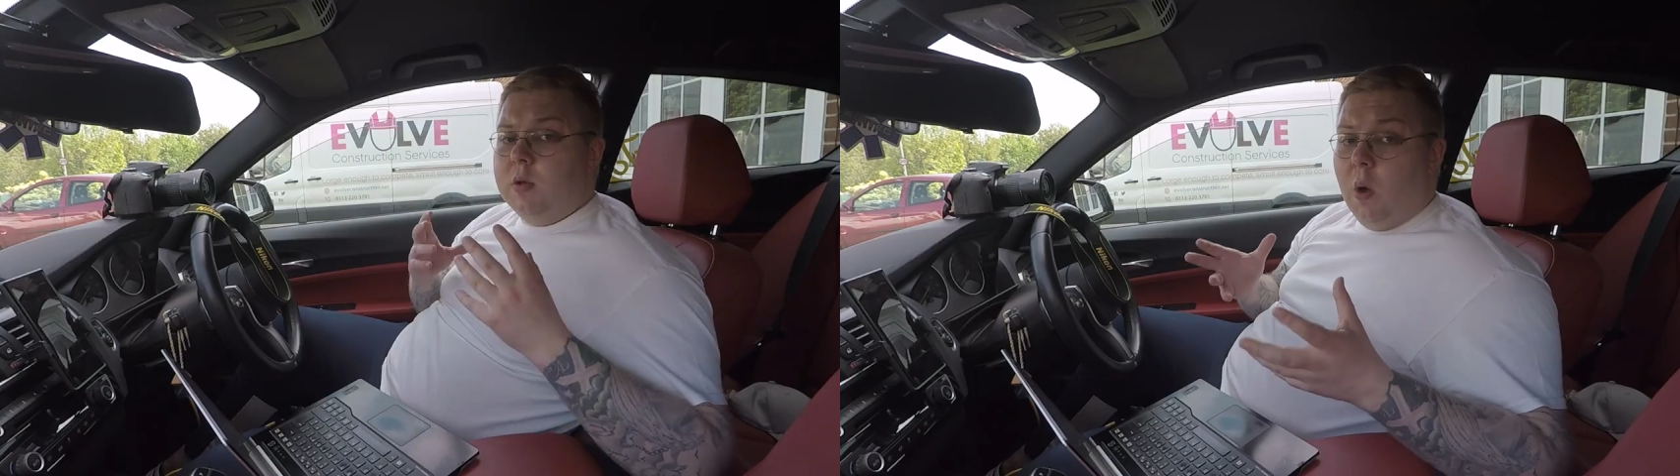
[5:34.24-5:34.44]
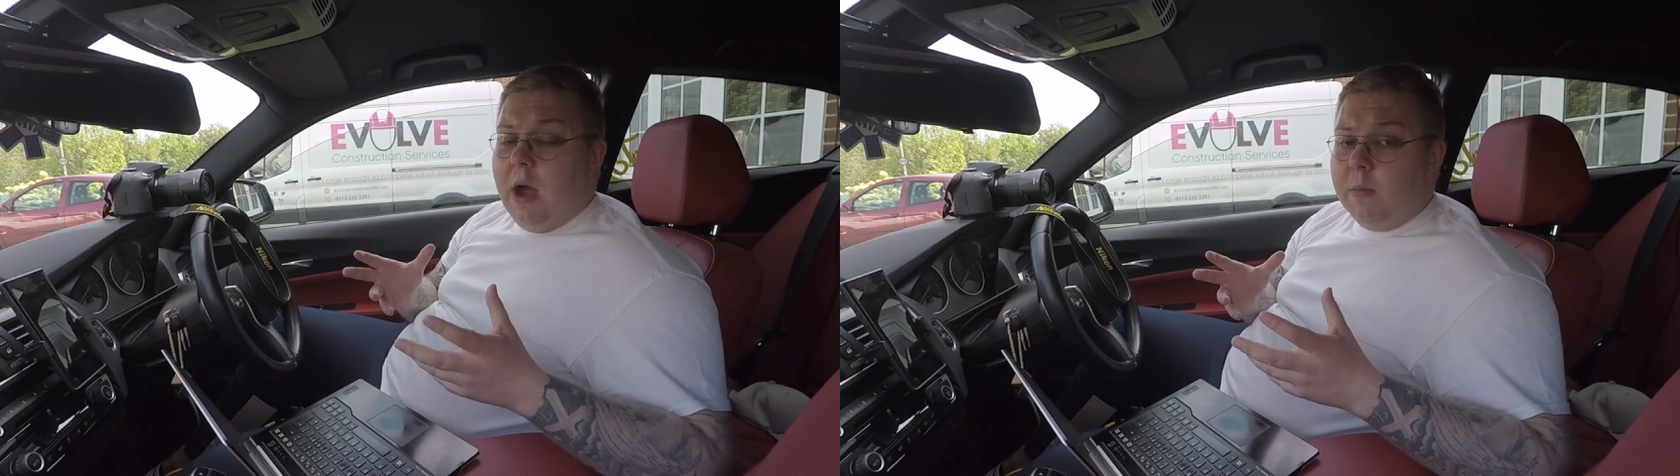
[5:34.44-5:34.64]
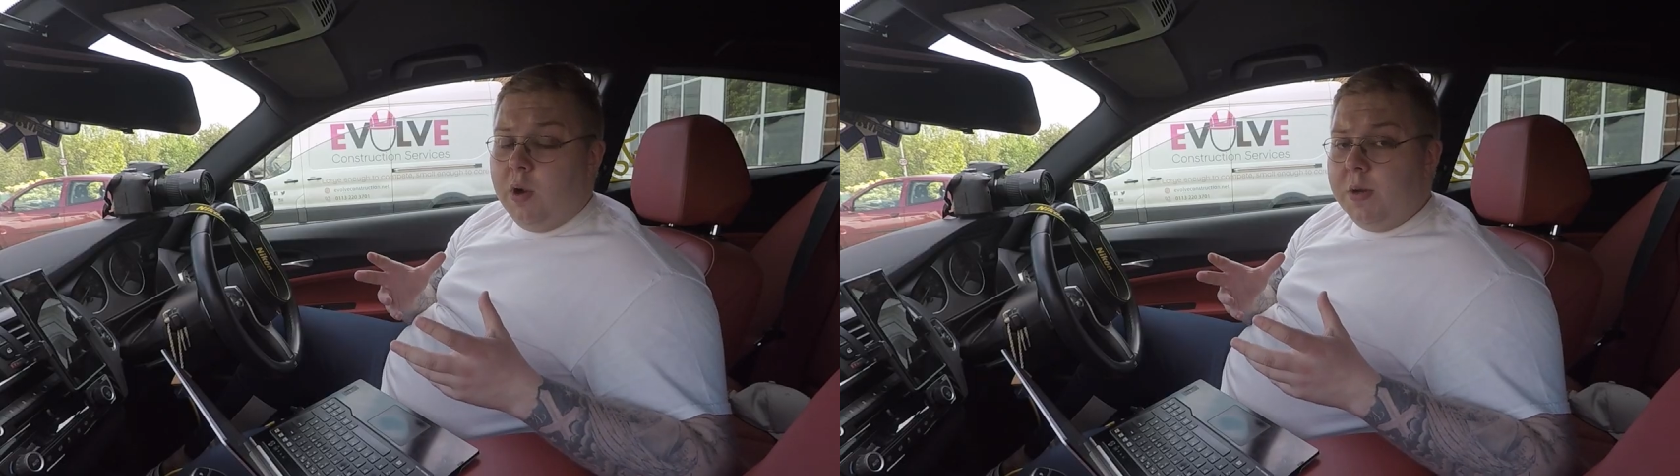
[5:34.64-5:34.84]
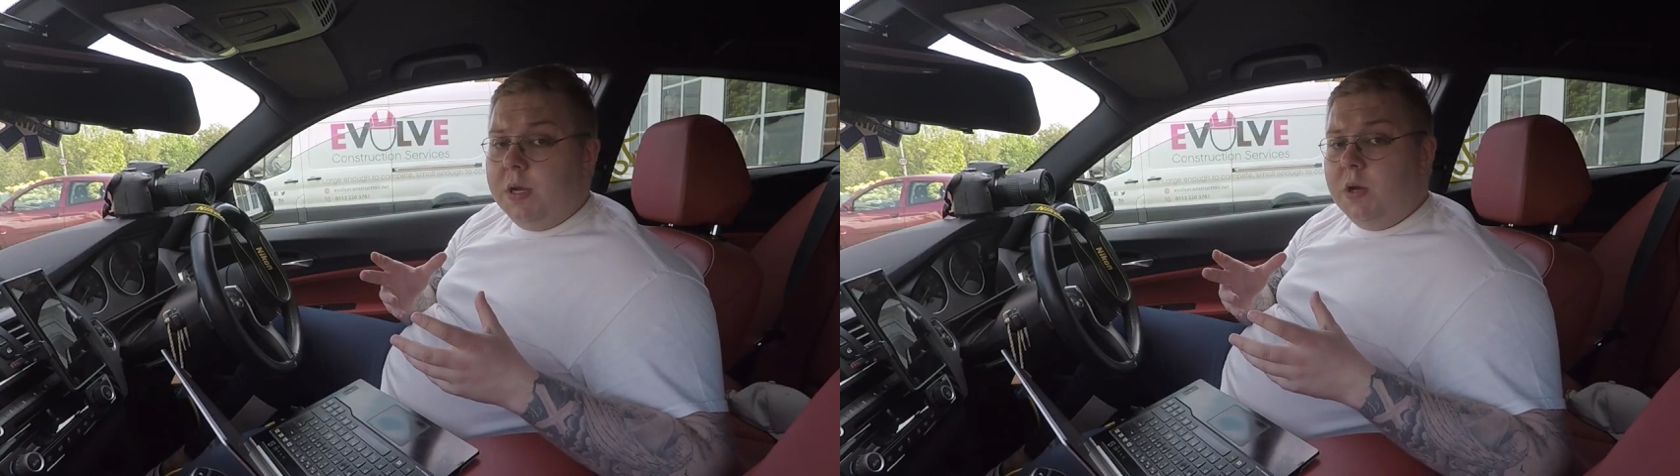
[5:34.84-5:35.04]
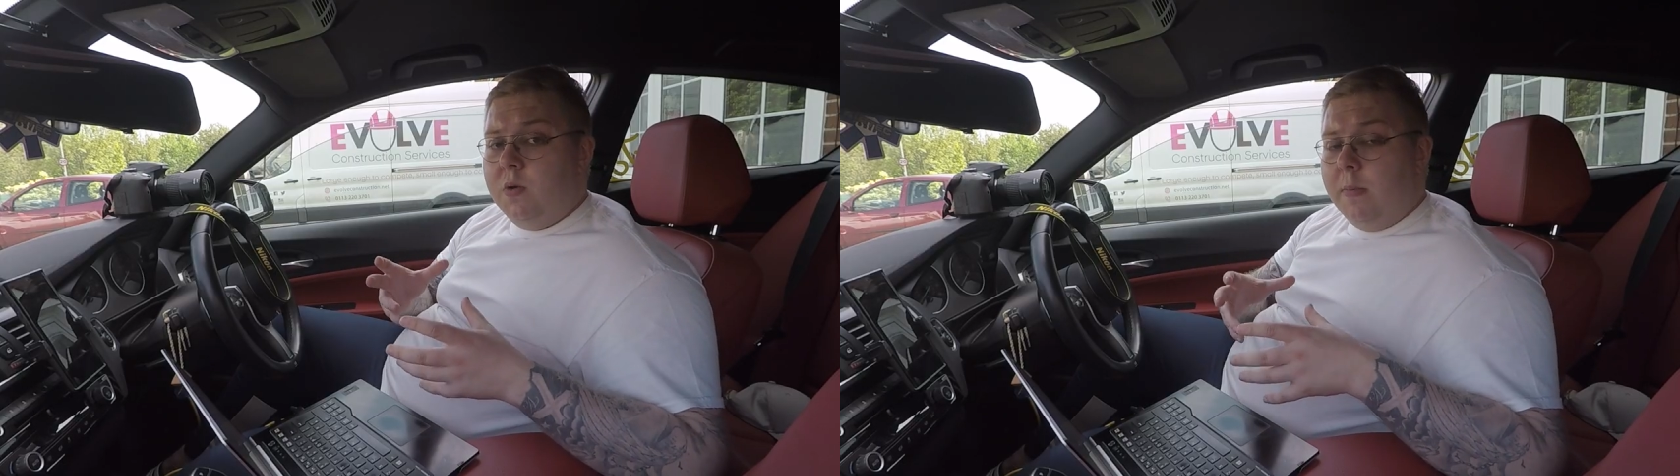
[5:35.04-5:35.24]
So what I'm going
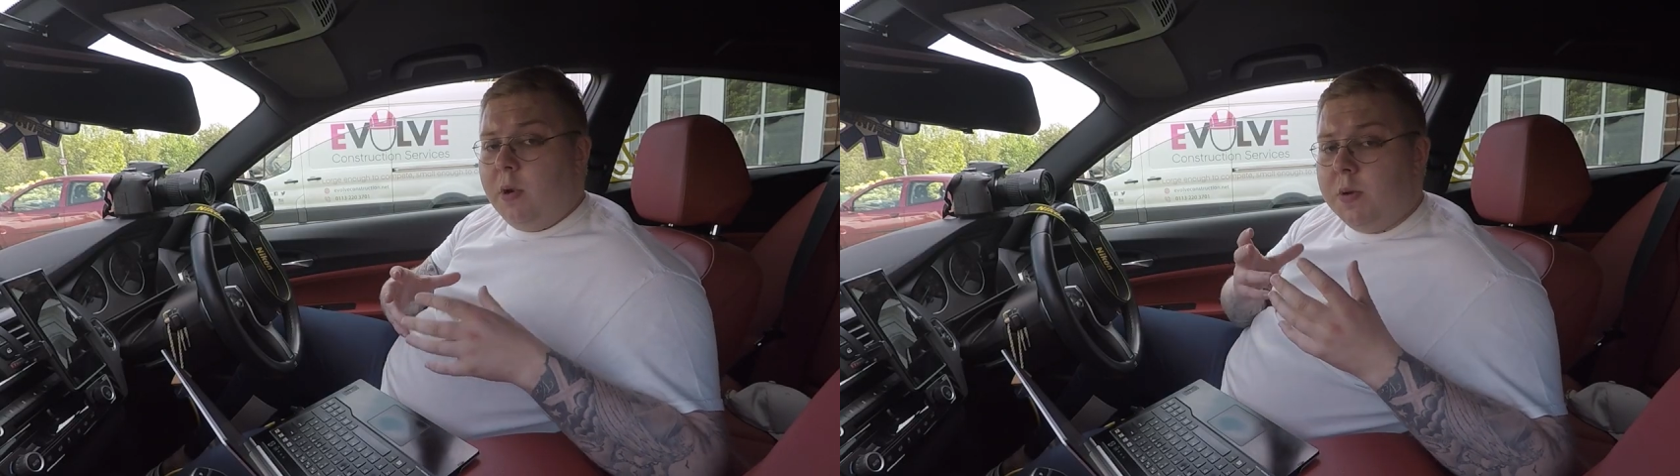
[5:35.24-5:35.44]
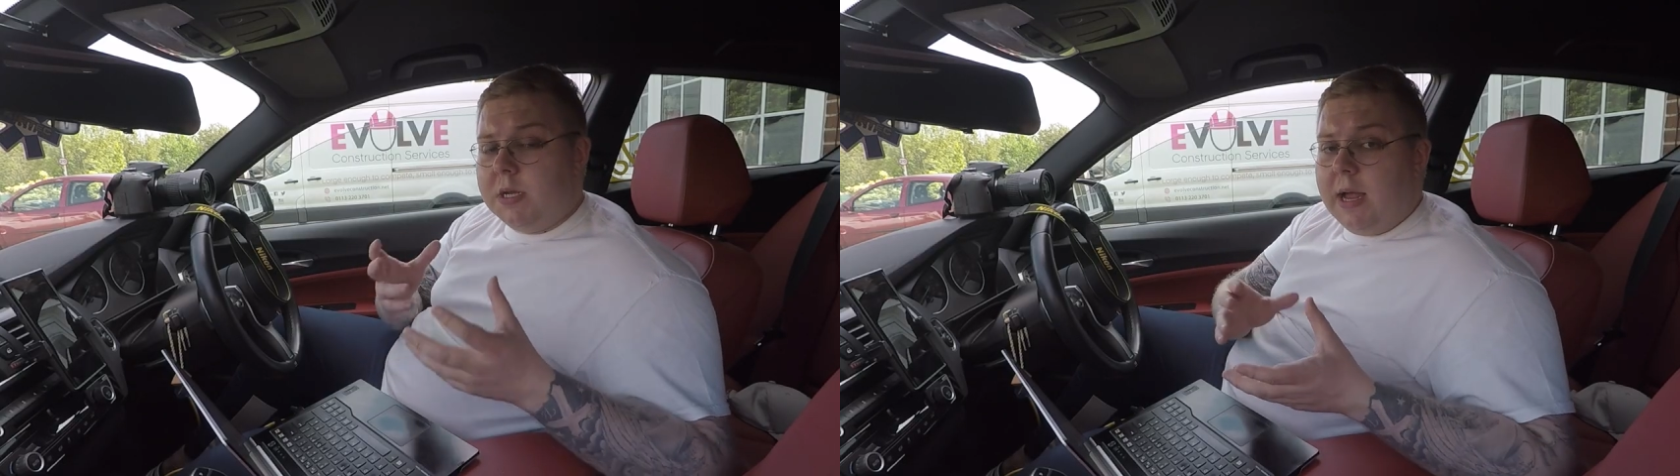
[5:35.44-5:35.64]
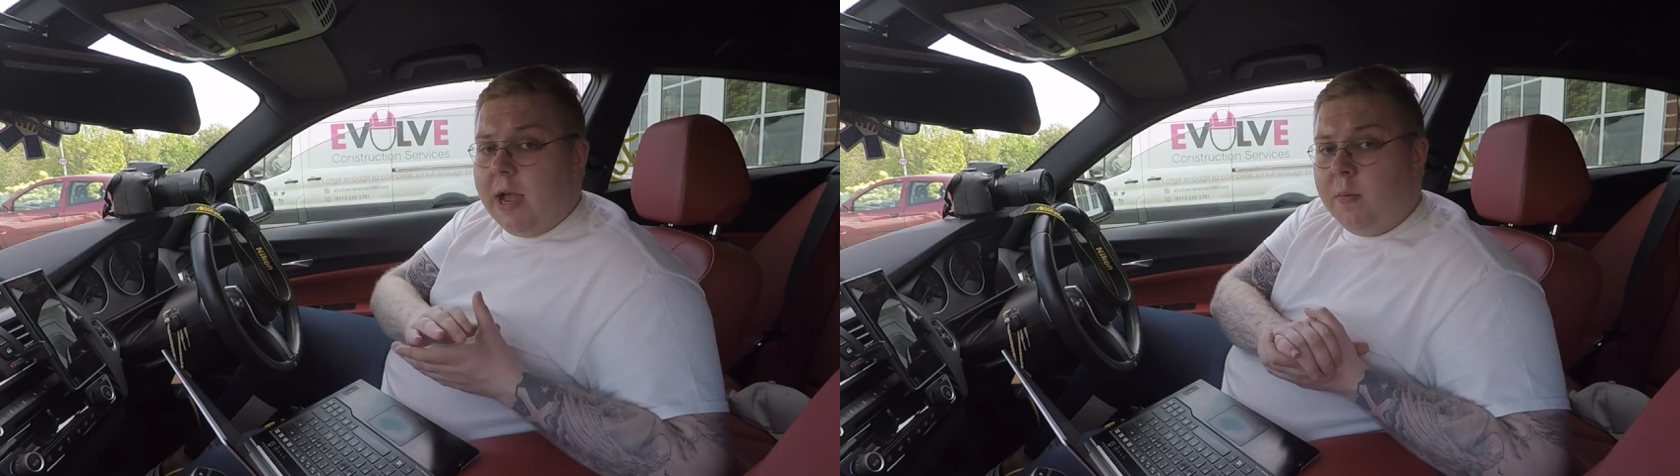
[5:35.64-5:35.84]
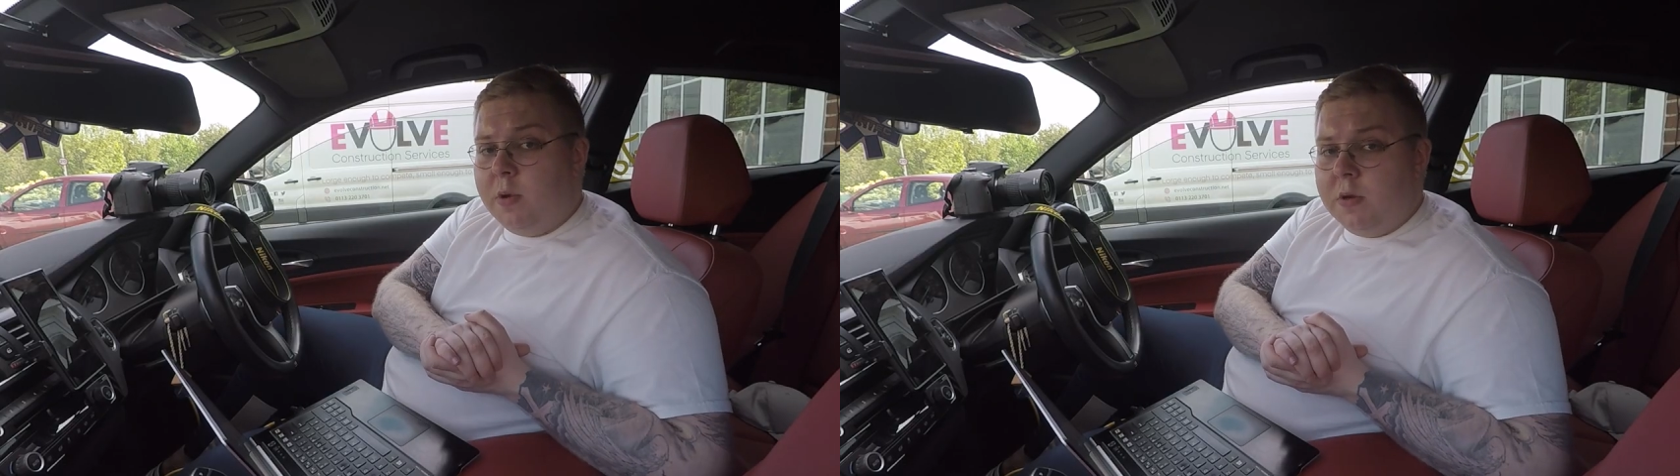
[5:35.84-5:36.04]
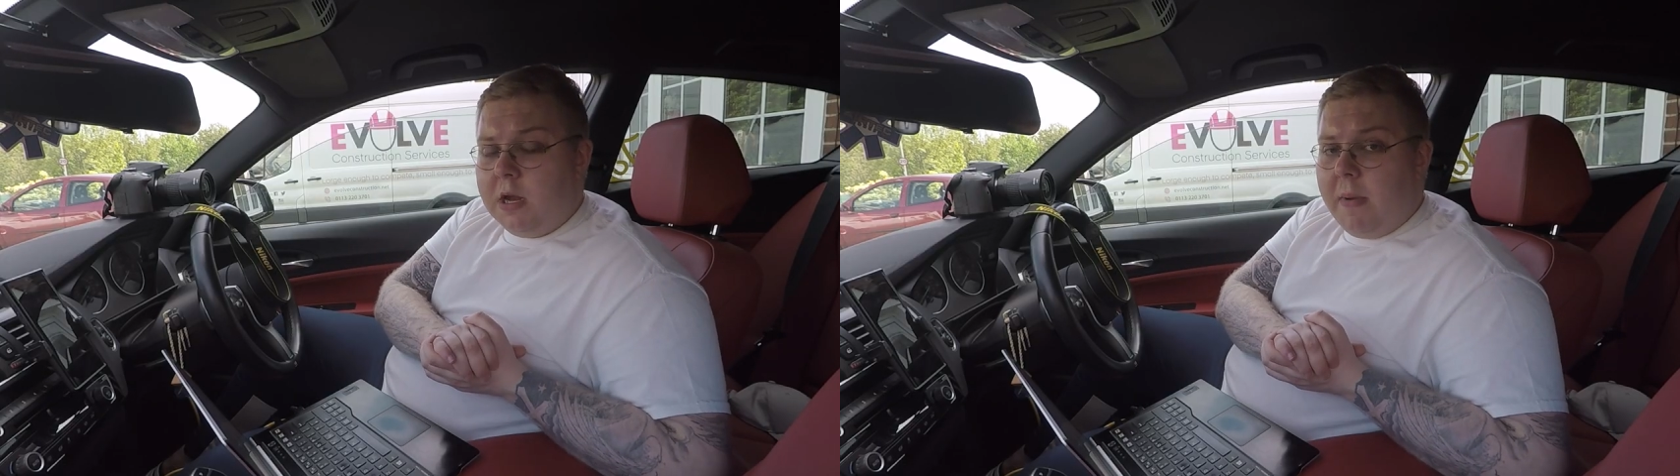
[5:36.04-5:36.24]
to do, I'm going to sign up
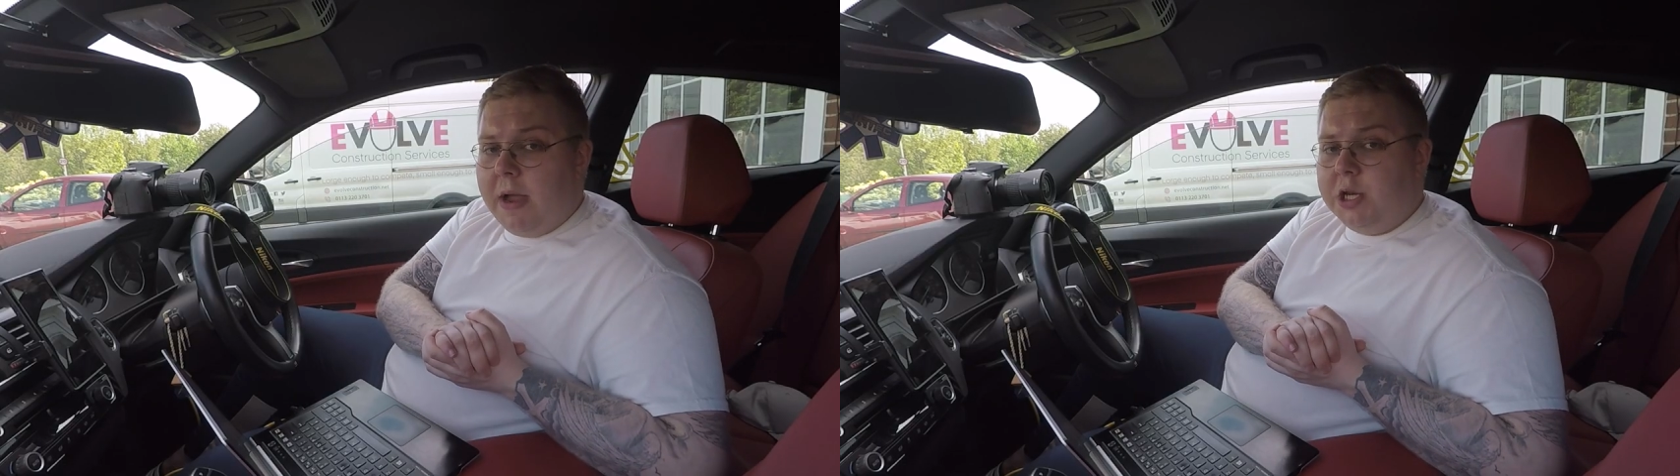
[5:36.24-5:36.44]
using my